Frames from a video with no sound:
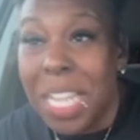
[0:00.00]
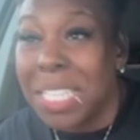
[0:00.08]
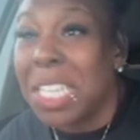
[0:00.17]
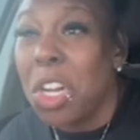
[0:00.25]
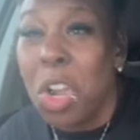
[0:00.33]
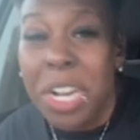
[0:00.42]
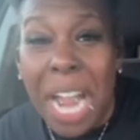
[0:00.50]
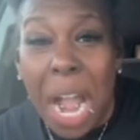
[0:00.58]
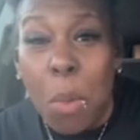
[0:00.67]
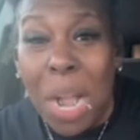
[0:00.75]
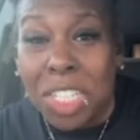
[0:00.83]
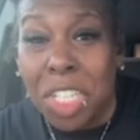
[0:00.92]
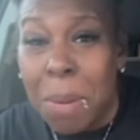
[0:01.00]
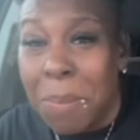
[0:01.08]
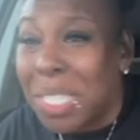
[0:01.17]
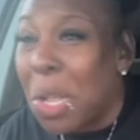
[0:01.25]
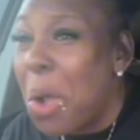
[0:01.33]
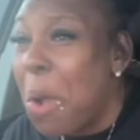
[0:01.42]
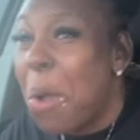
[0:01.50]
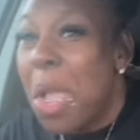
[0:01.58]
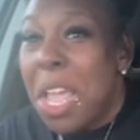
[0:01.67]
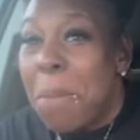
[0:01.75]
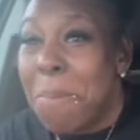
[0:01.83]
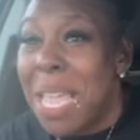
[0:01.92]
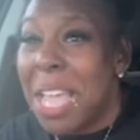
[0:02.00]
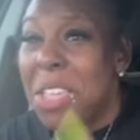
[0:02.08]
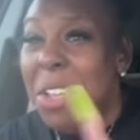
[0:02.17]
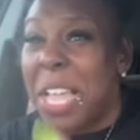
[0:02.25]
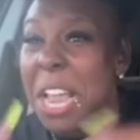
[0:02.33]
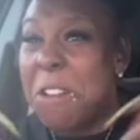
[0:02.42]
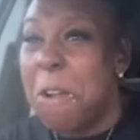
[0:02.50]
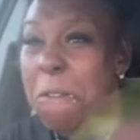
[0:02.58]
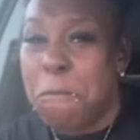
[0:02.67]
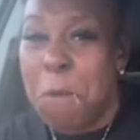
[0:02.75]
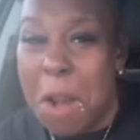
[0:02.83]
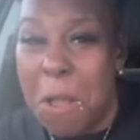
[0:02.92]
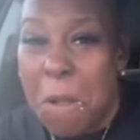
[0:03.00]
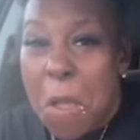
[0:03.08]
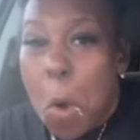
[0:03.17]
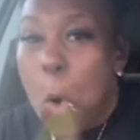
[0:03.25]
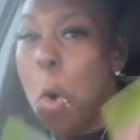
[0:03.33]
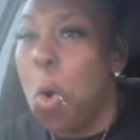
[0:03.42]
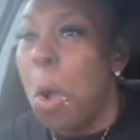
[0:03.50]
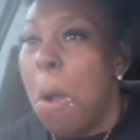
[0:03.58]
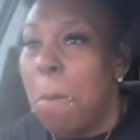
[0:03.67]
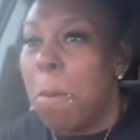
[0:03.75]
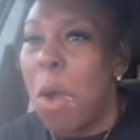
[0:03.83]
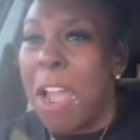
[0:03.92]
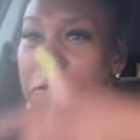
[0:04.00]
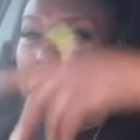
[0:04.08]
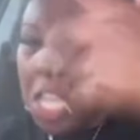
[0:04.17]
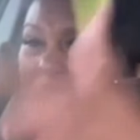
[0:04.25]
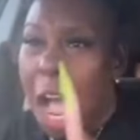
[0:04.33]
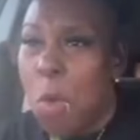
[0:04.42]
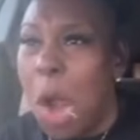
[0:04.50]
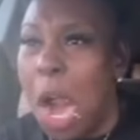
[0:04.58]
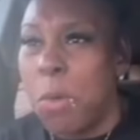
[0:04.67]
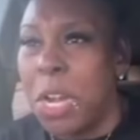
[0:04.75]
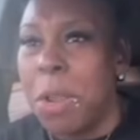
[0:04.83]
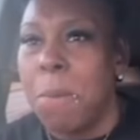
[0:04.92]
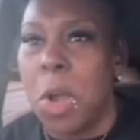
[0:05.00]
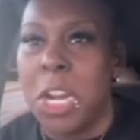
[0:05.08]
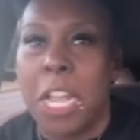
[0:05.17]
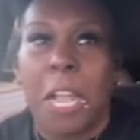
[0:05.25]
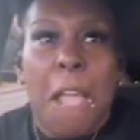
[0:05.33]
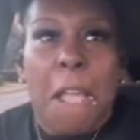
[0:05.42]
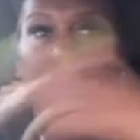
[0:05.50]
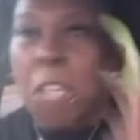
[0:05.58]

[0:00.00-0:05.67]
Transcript: You sit on there and watch numbers. Oh, me and you get enough water. Oh, my wife can't wire with your money.